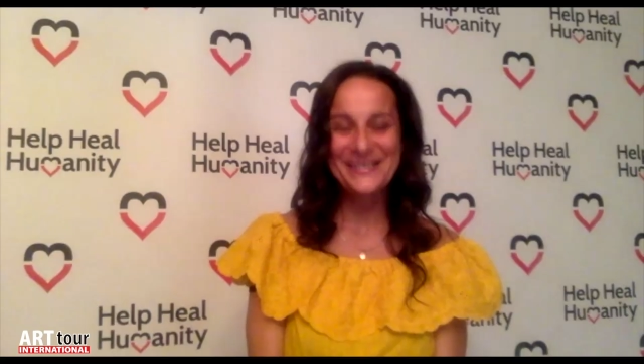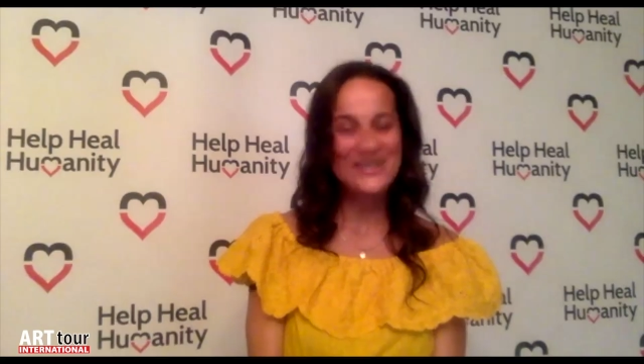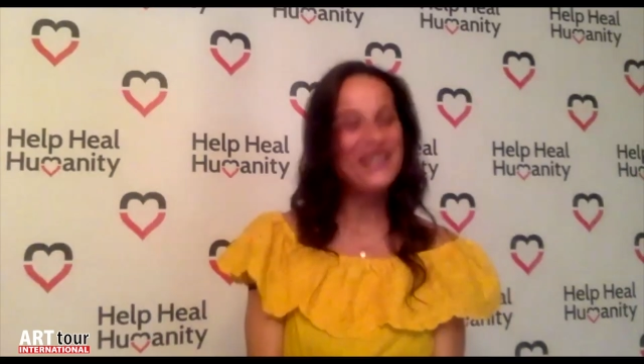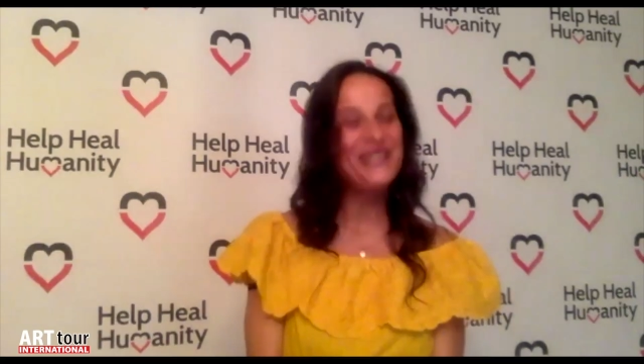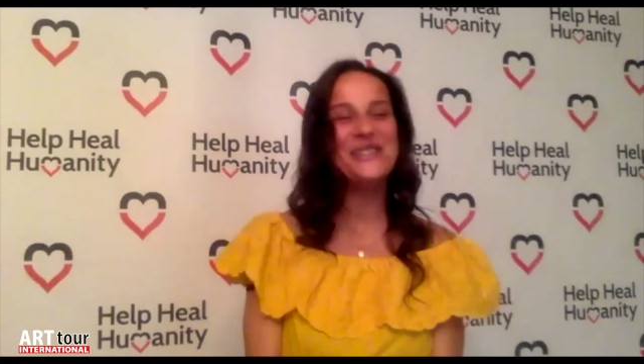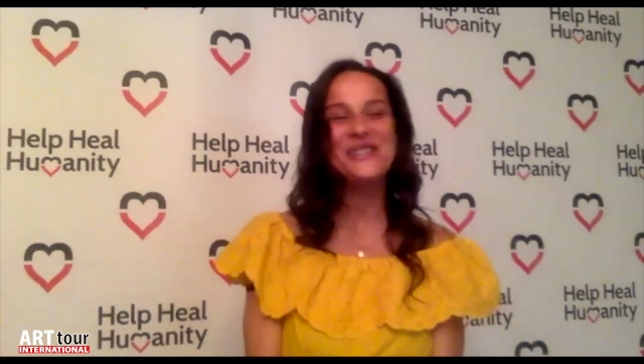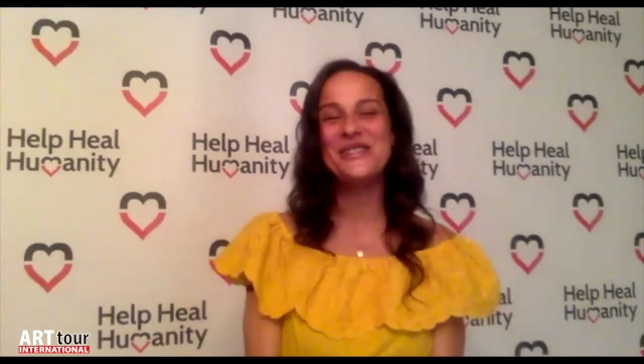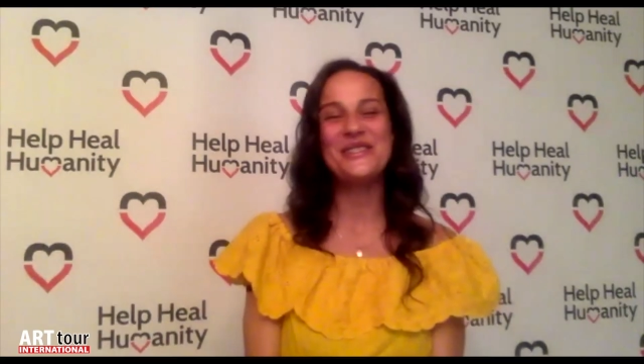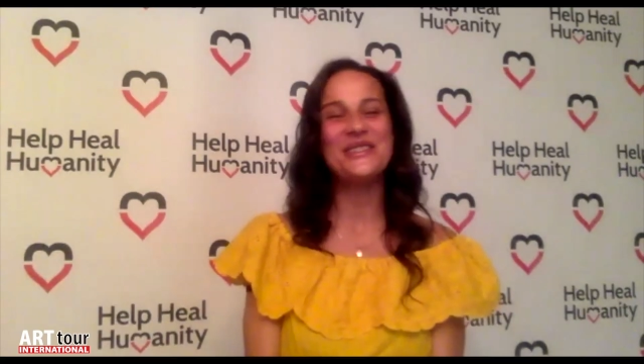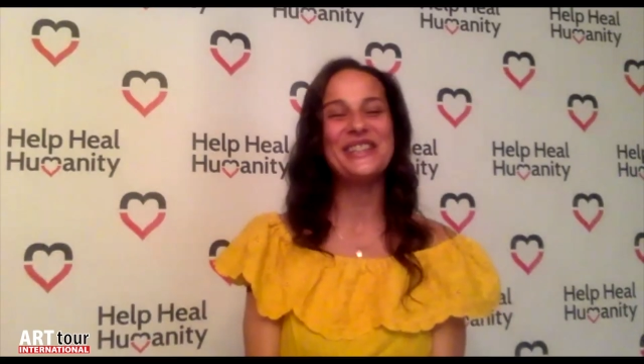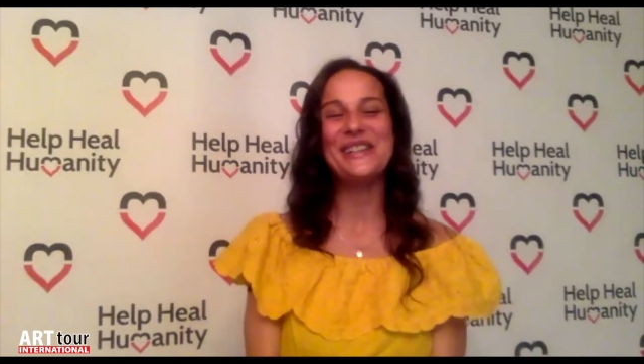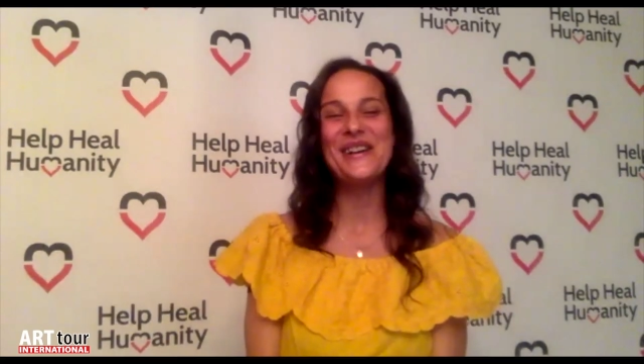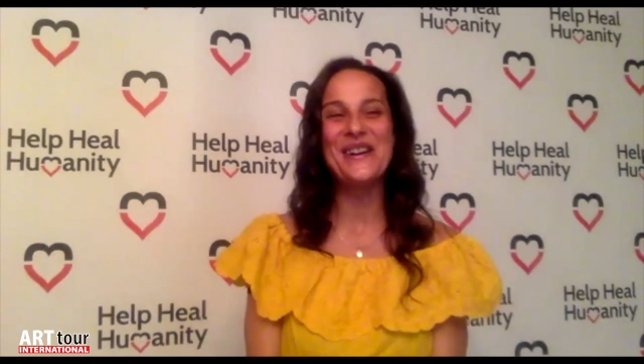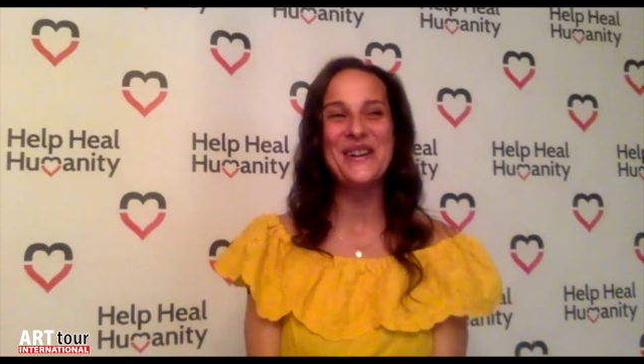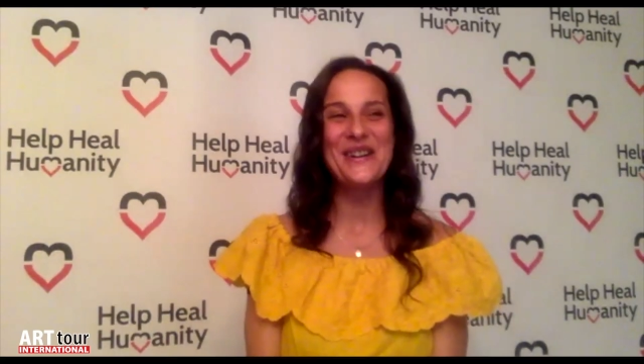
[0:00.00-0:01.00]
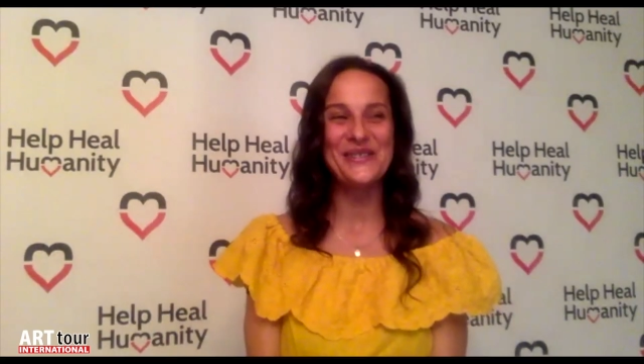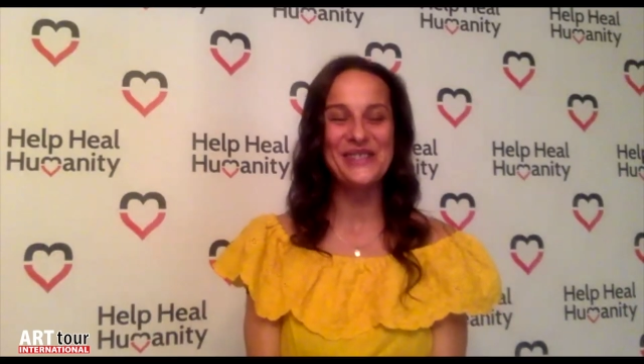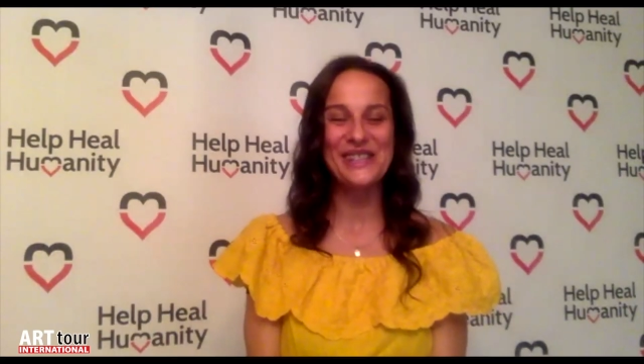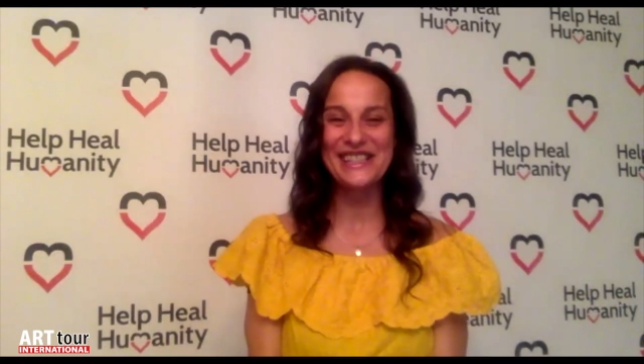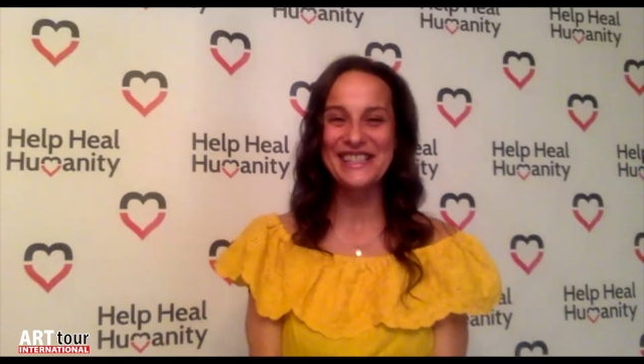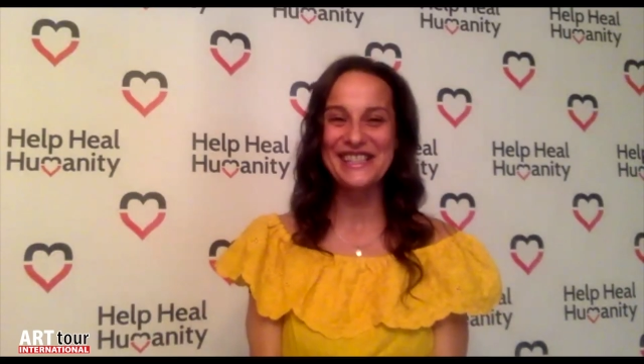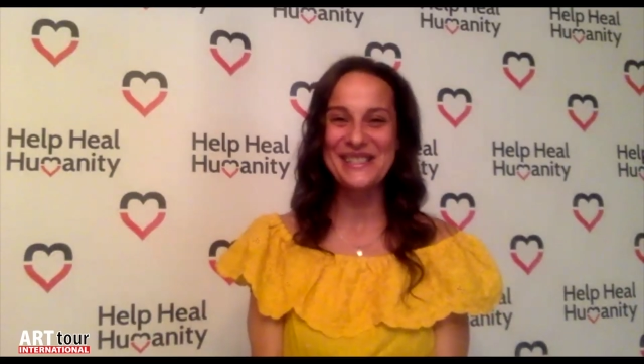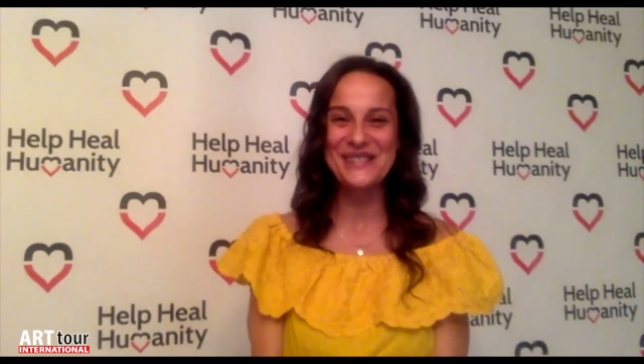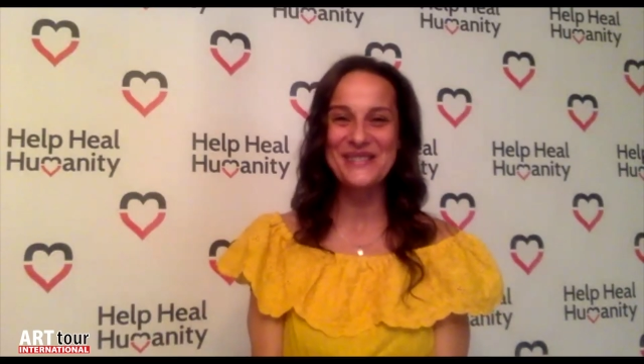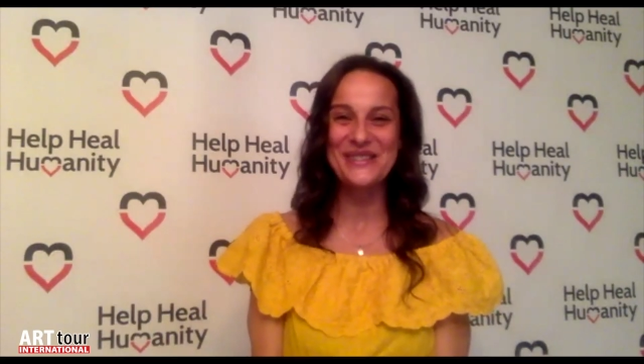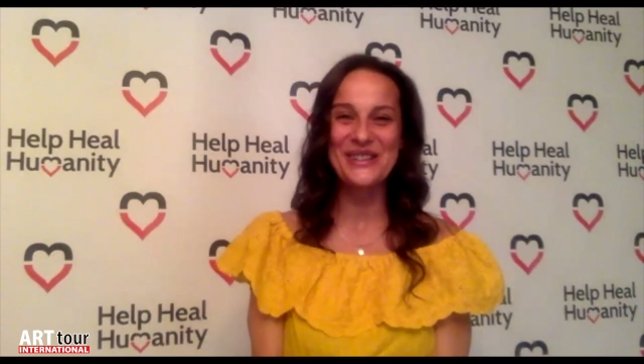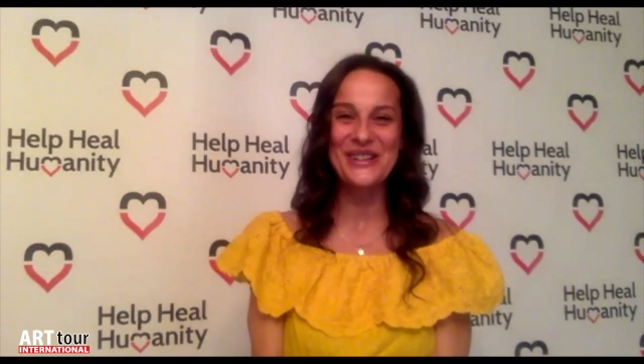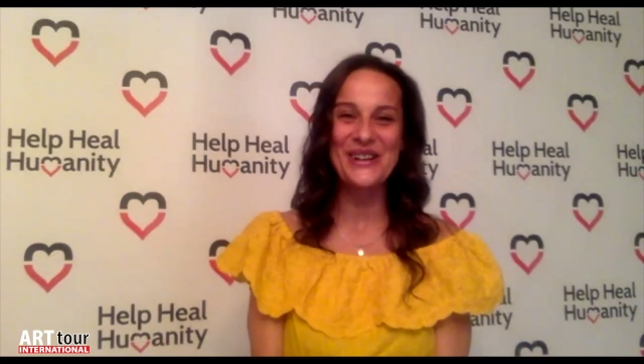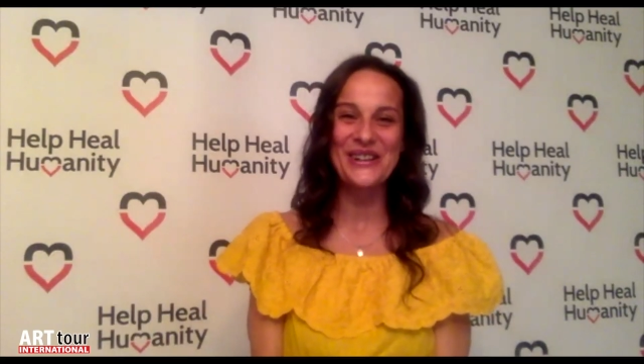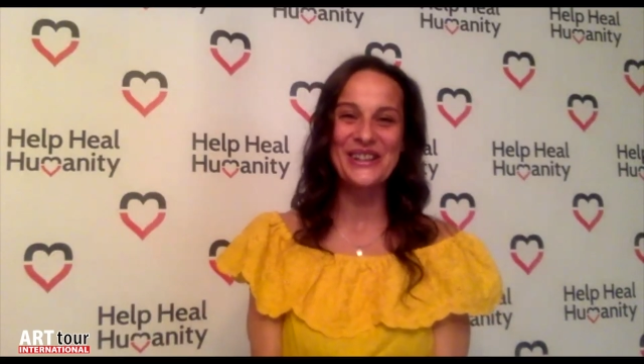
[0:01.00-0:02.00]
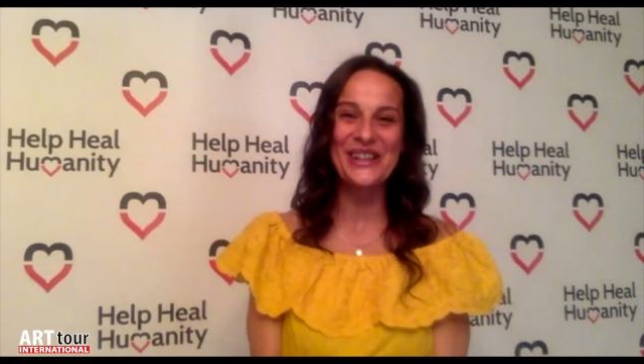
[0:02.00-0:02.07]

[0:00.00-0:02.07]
could do it all. We can do it all.